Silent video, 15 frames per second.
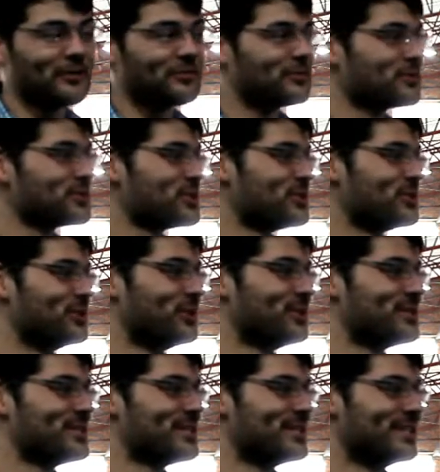
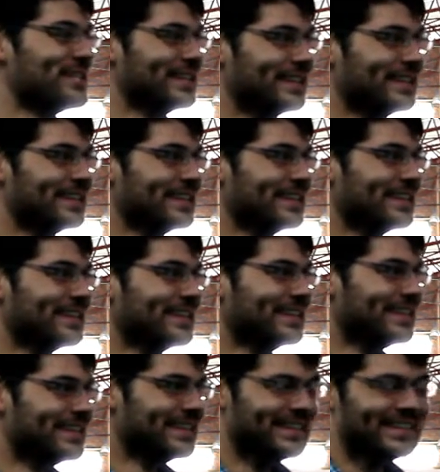
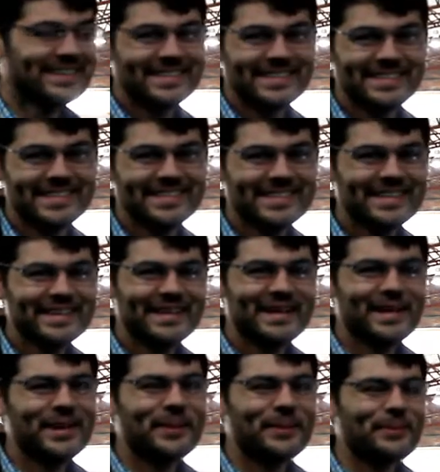
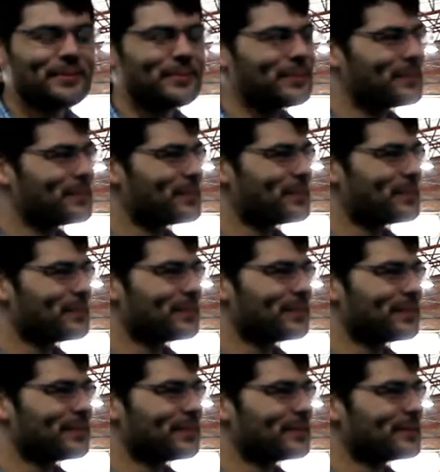
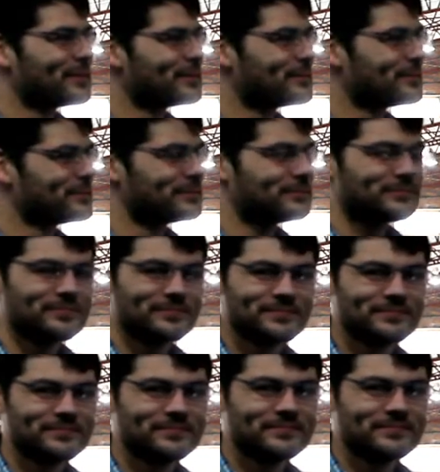
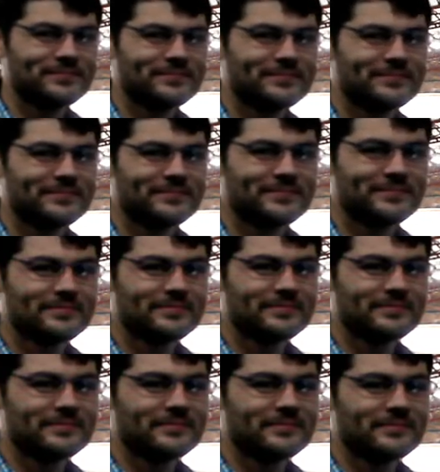
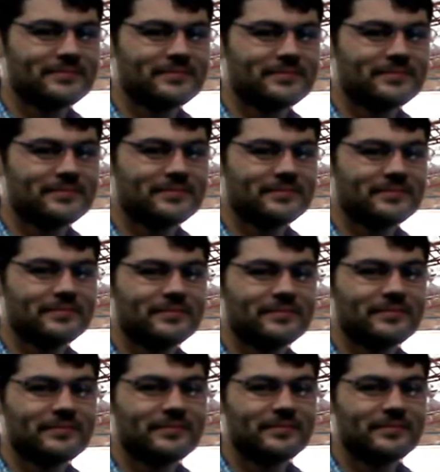This person isn't speaking.